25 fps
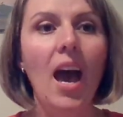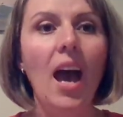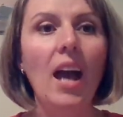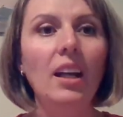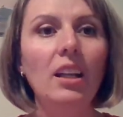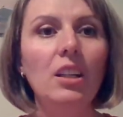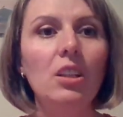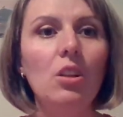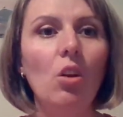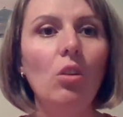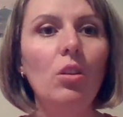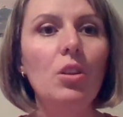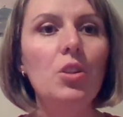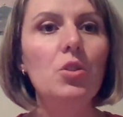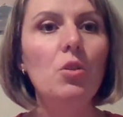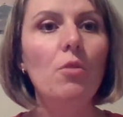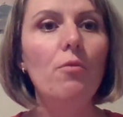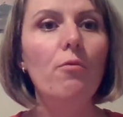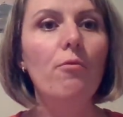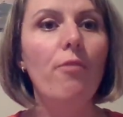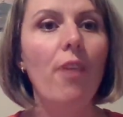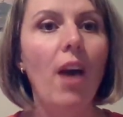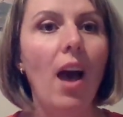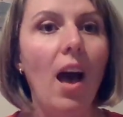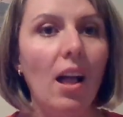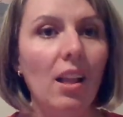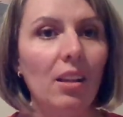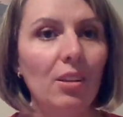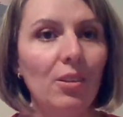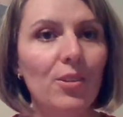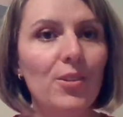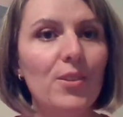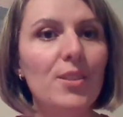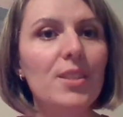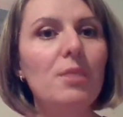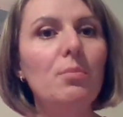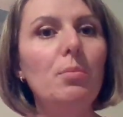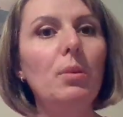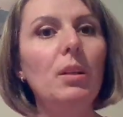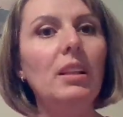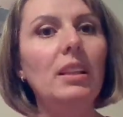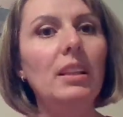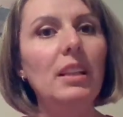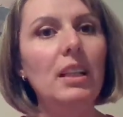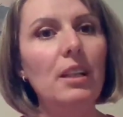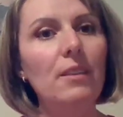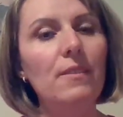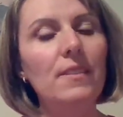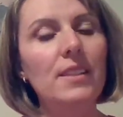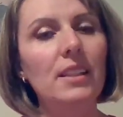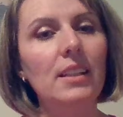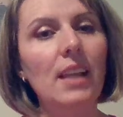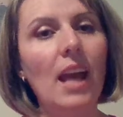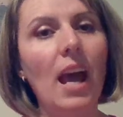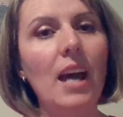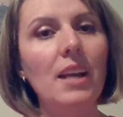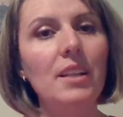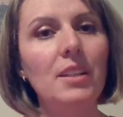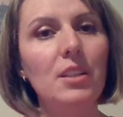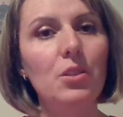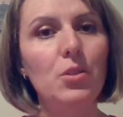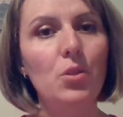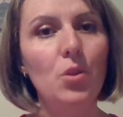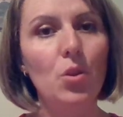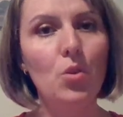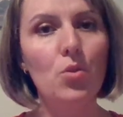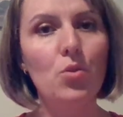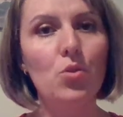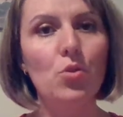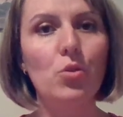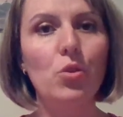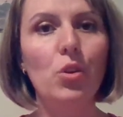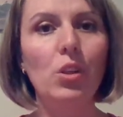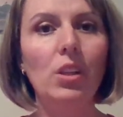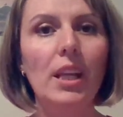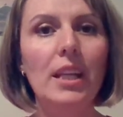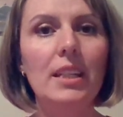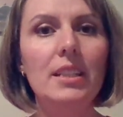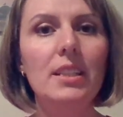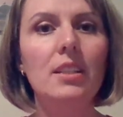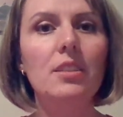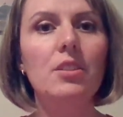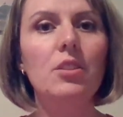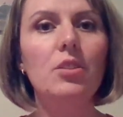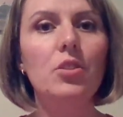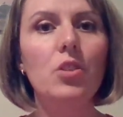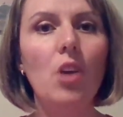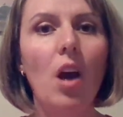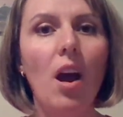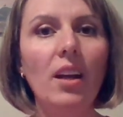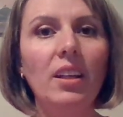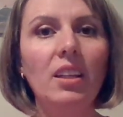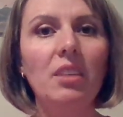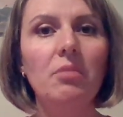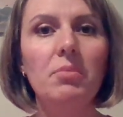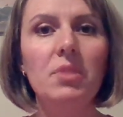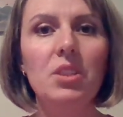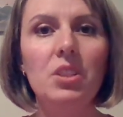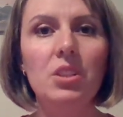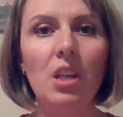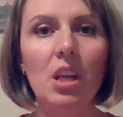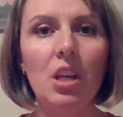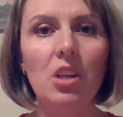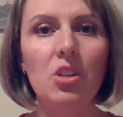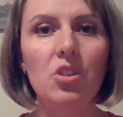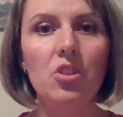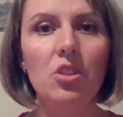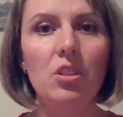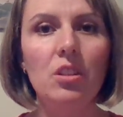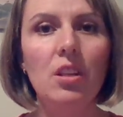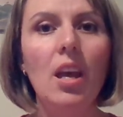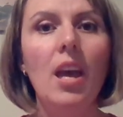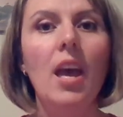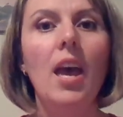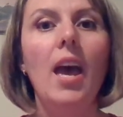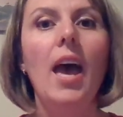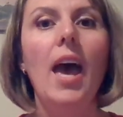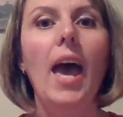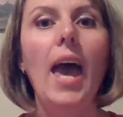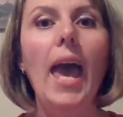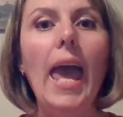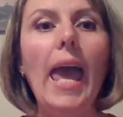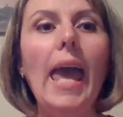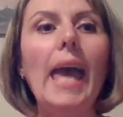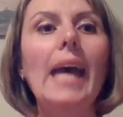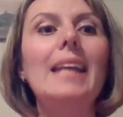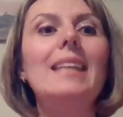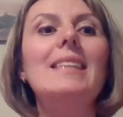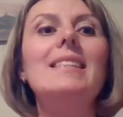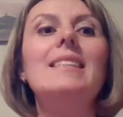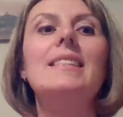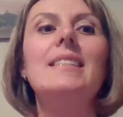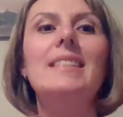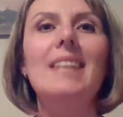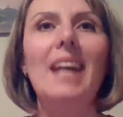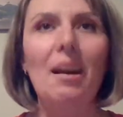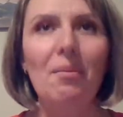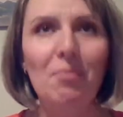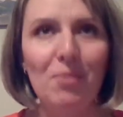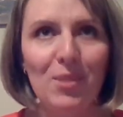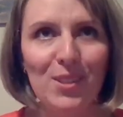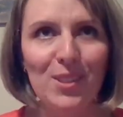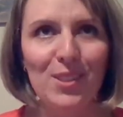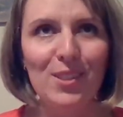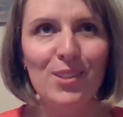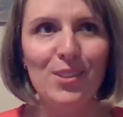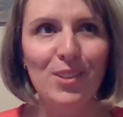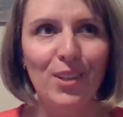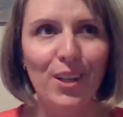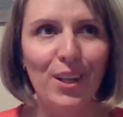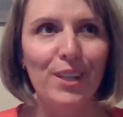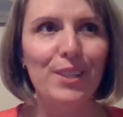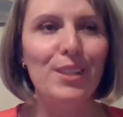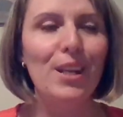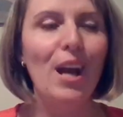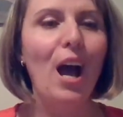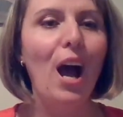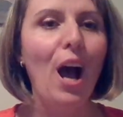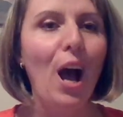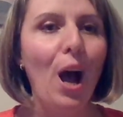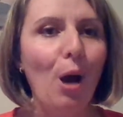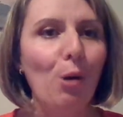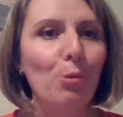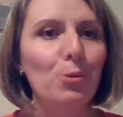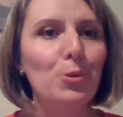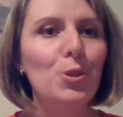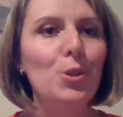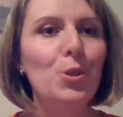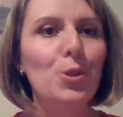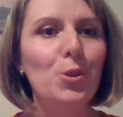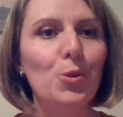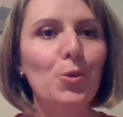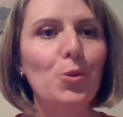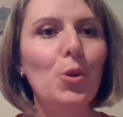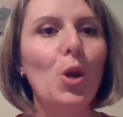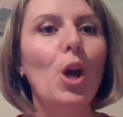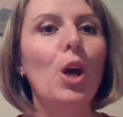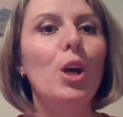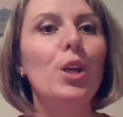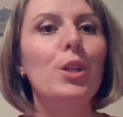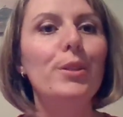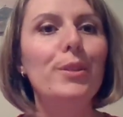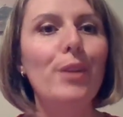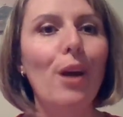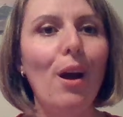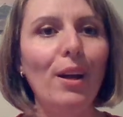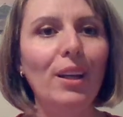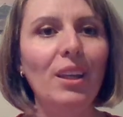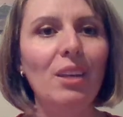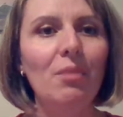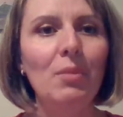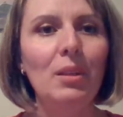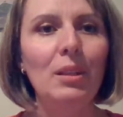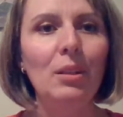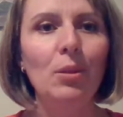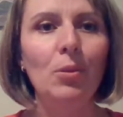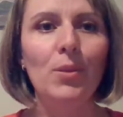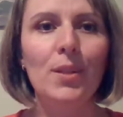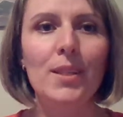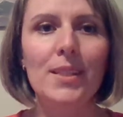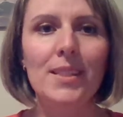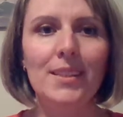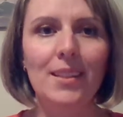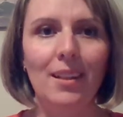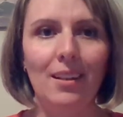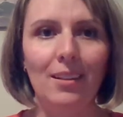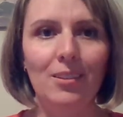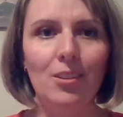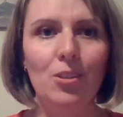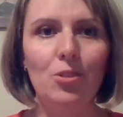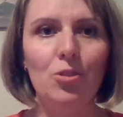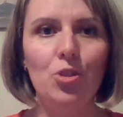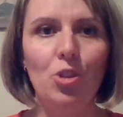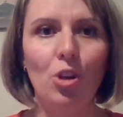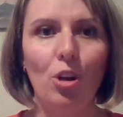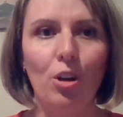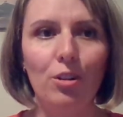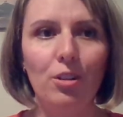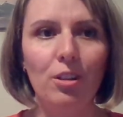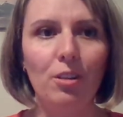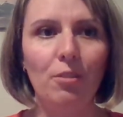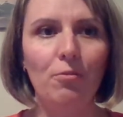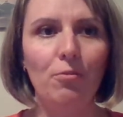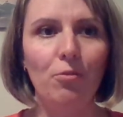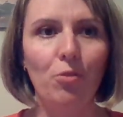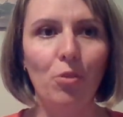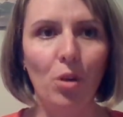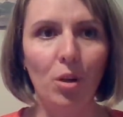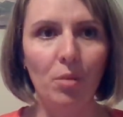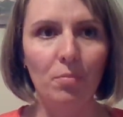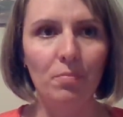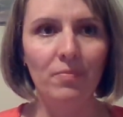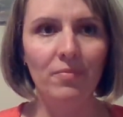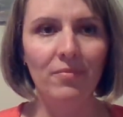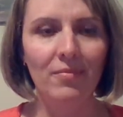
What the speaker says: acknowledge your values, beliefs, and attitudes related to documentation, and demonstrate how to document on a standard charting form.